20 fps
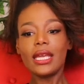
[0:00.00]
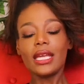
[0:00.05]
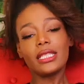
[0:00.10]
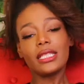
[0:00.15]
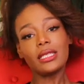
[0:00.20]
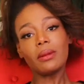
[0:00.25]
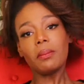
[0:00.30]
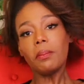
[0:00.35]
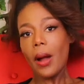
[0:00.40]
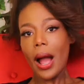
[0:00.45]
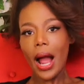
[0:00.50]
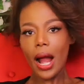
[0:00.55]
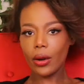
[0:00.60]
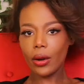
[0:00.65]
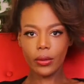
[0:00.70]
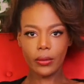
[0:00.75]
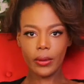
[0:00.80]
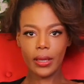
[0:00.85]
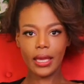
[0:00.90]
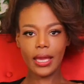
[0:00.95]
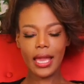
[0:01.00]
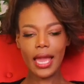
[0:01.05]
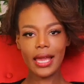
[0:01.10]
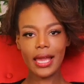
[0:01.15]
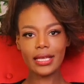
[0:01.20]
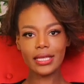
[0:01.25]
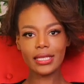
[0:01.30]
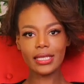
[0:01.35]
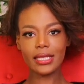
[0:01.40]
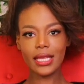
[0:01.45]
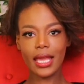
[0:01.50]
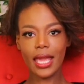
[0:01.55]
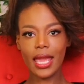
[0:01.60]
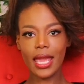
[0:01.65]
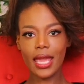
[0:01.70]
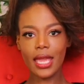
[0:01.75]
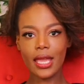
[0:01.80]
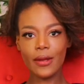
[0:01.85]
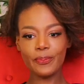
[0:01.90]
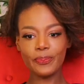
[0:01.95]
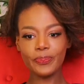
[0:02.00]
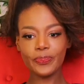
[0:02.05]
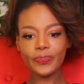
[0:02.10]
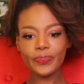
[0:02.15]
It's empowering as an